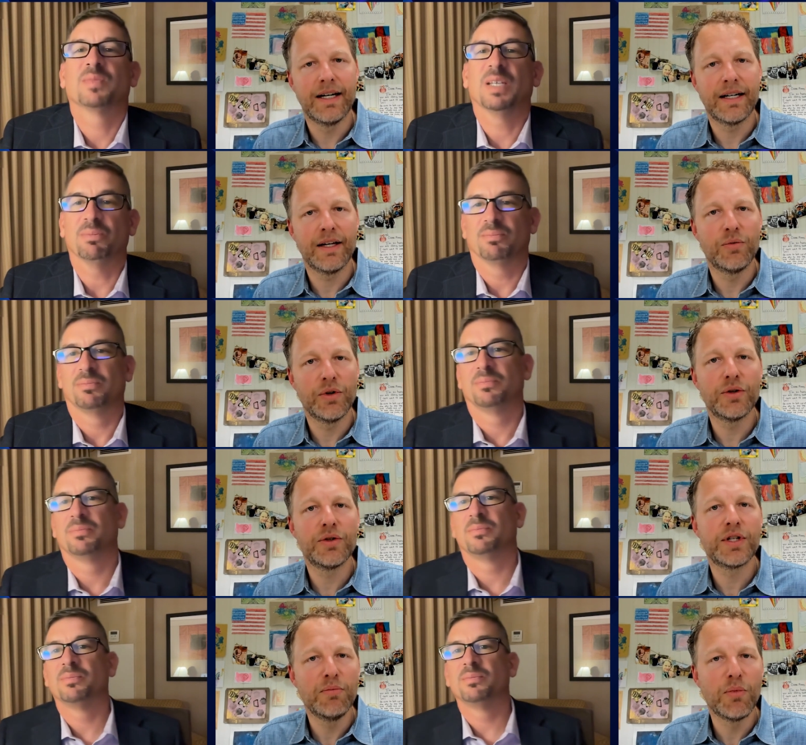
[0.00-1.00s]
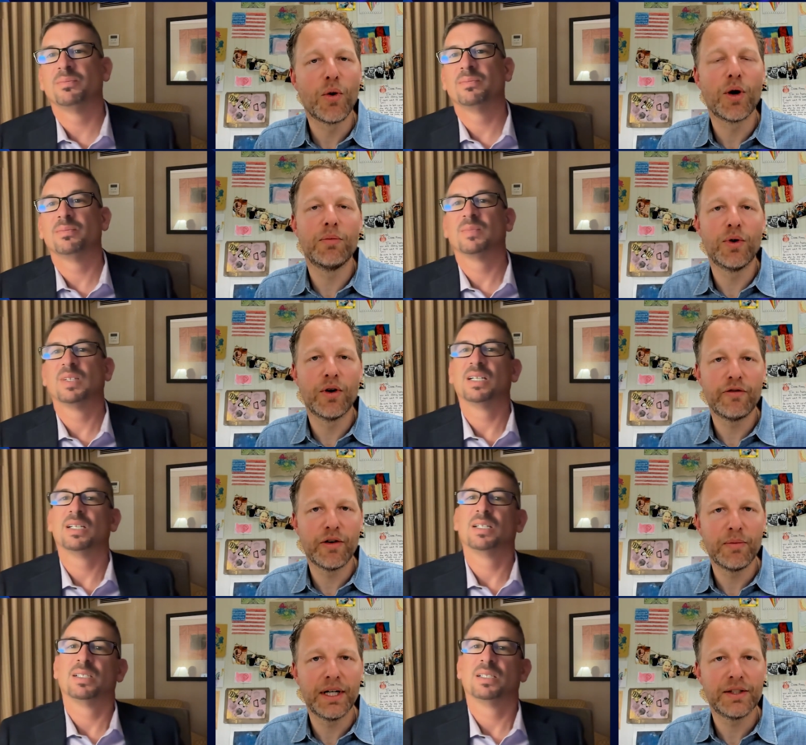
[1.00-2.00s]
Speaker 1: uh, you know, you'll see more and
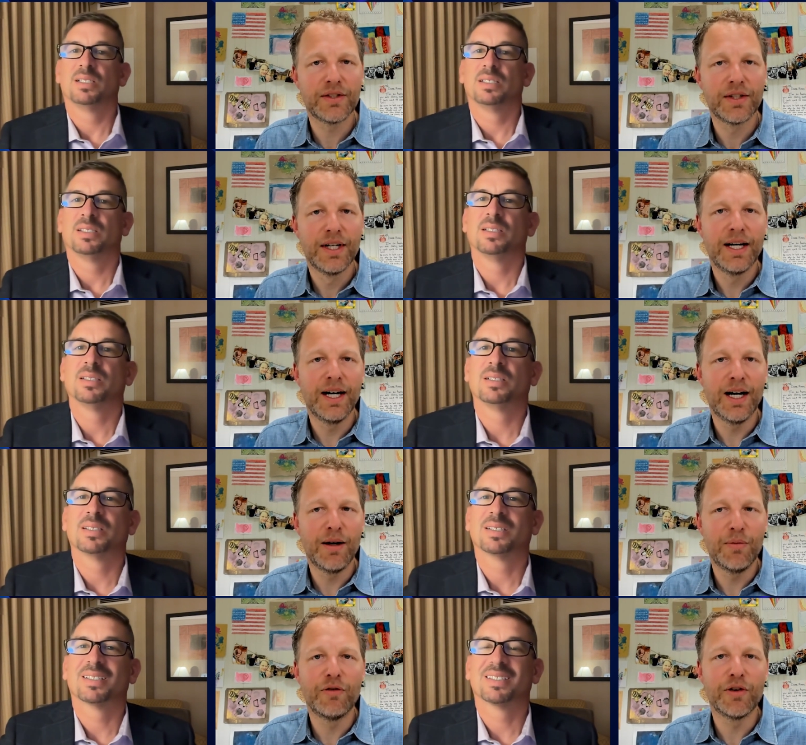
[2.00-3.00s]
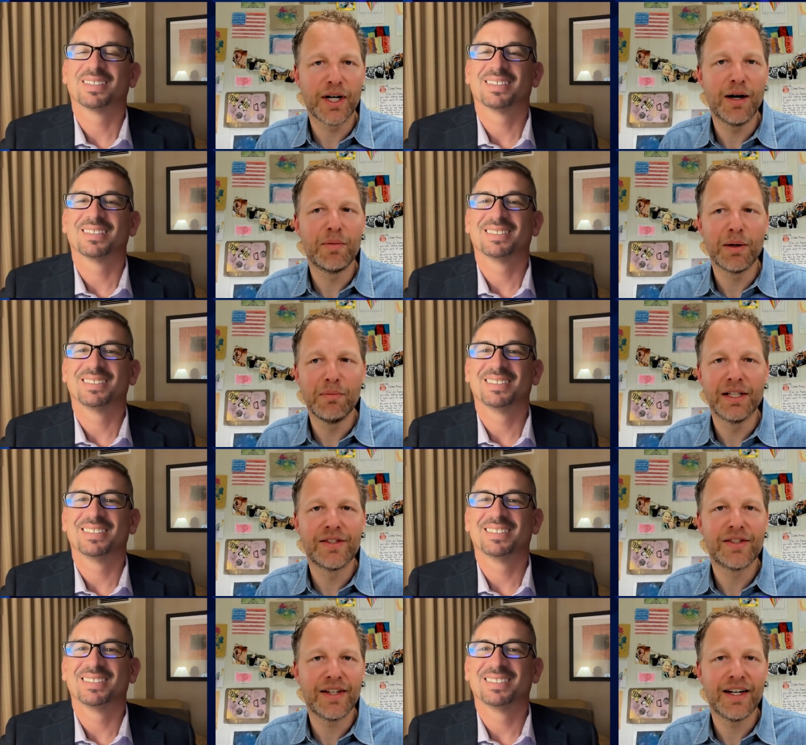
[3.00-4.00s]
more from us um, over the coming
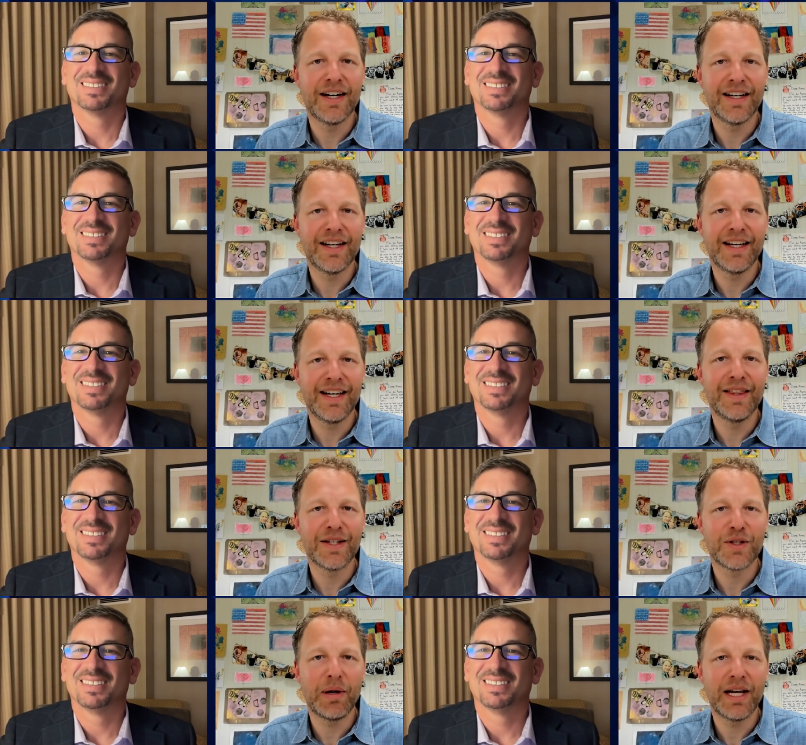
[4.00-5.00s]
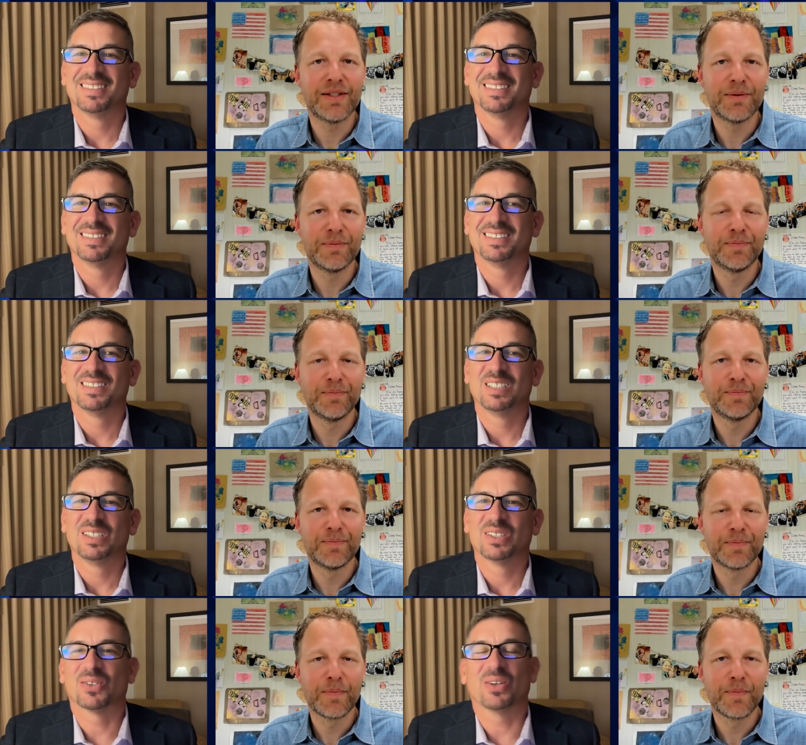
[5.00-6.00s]
months uh, in this space.
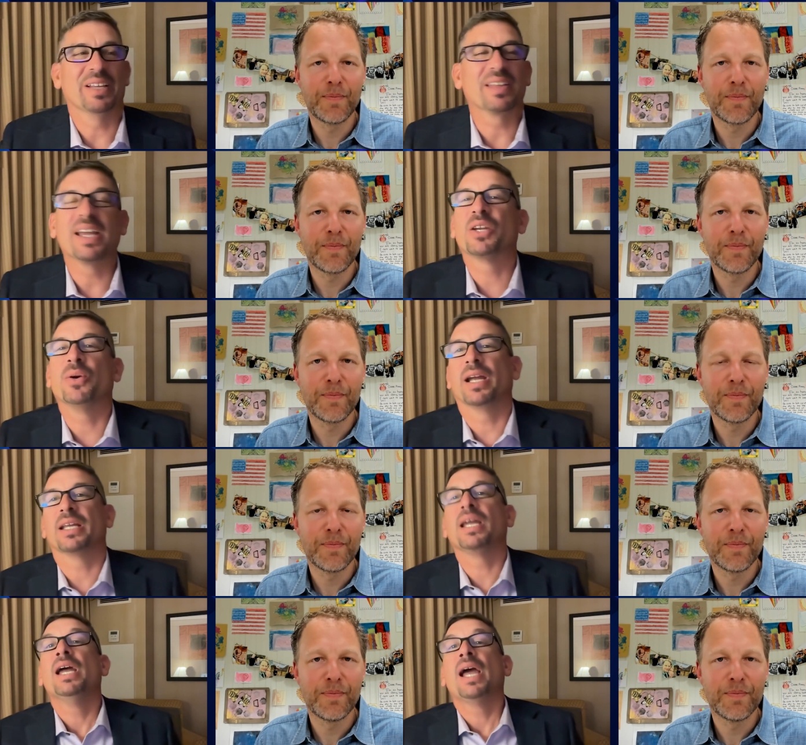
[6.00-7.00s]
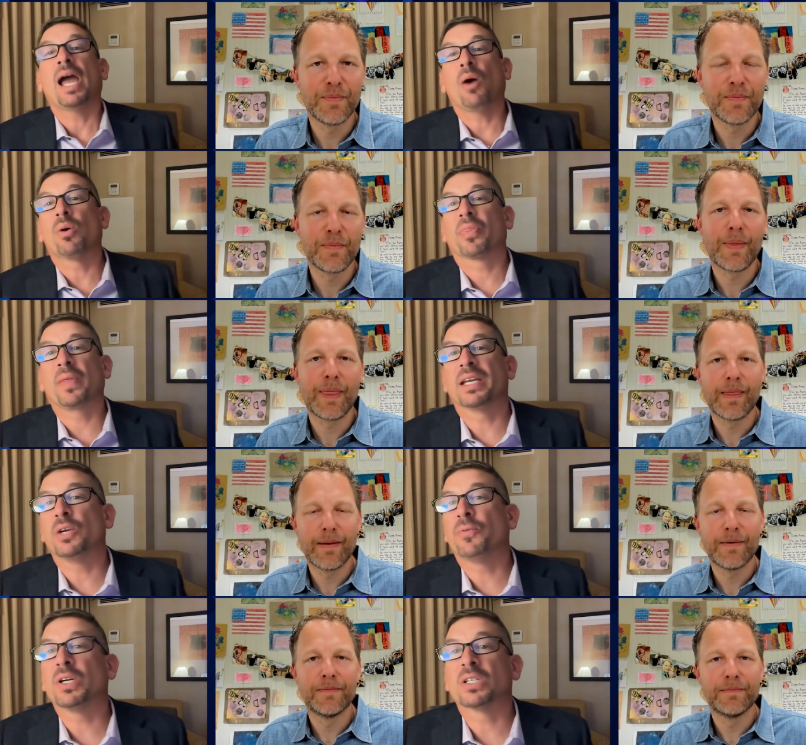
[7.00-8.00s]
Speaker 2: Great. Thank you, Andy. Hey, I want to thank
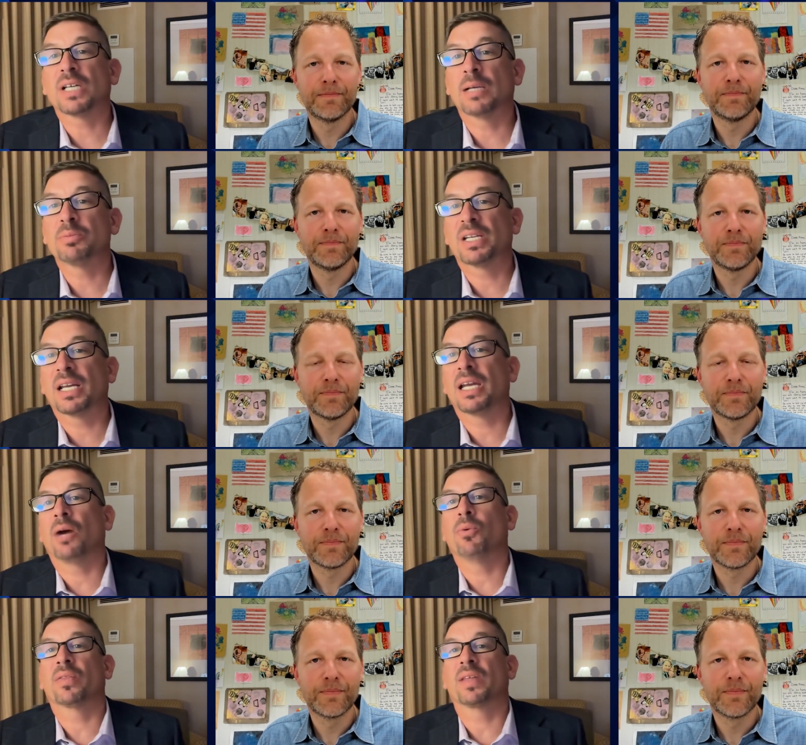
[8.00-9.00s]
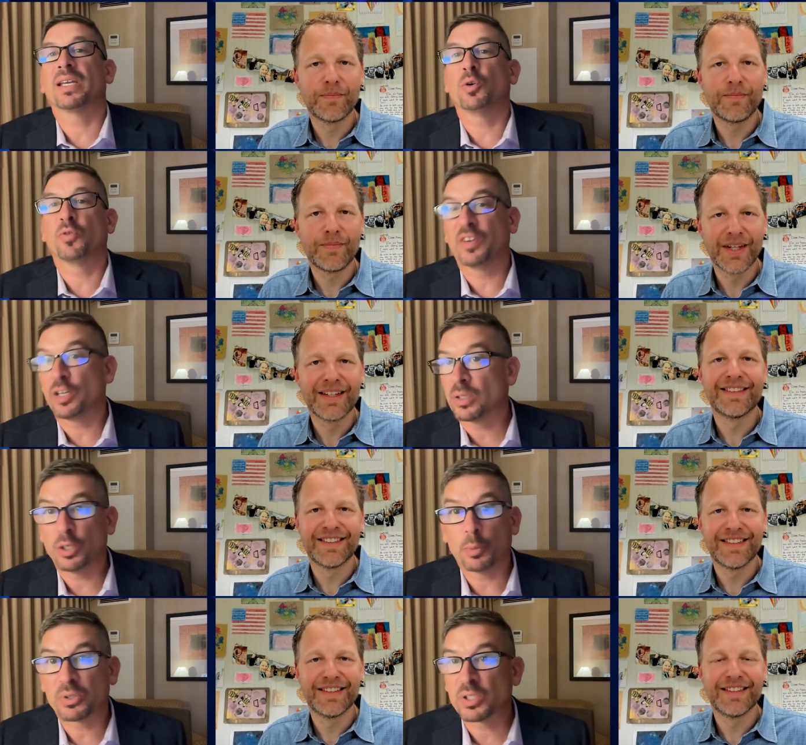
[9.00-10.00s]
you for your time today. I want to thank you for your,
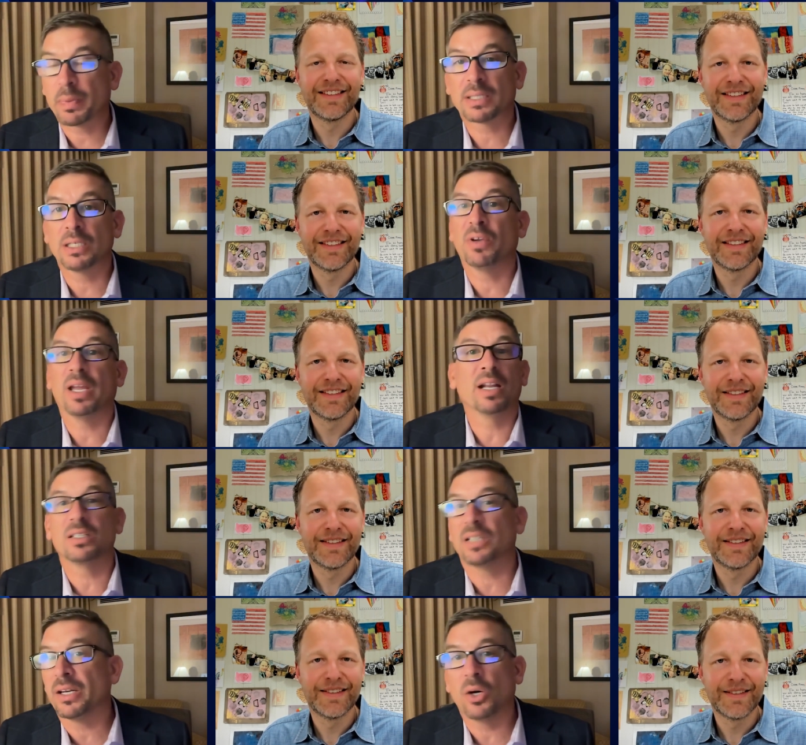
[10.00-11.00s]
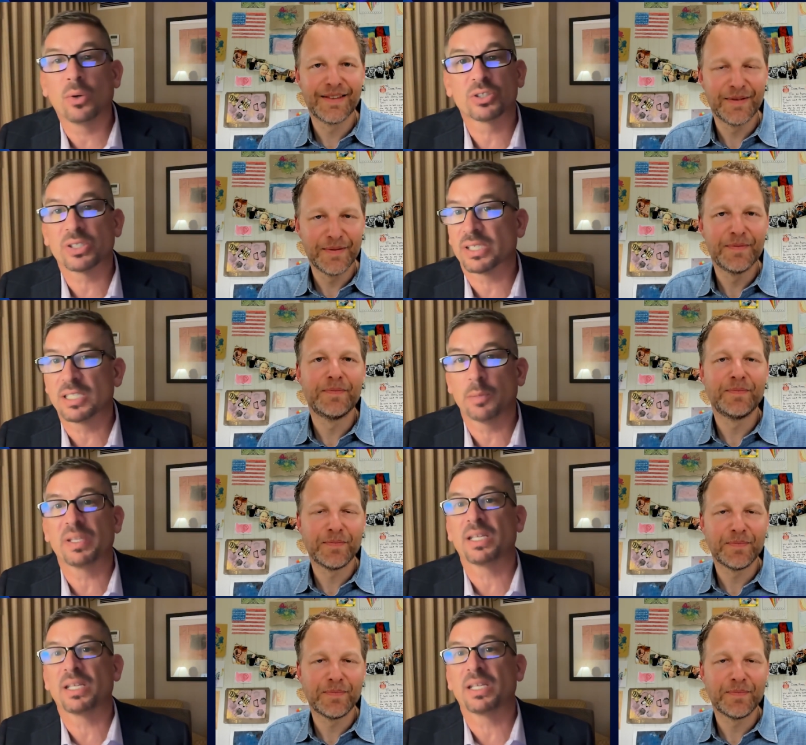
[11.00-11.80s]
your perspective. And it, I know it's just the tip of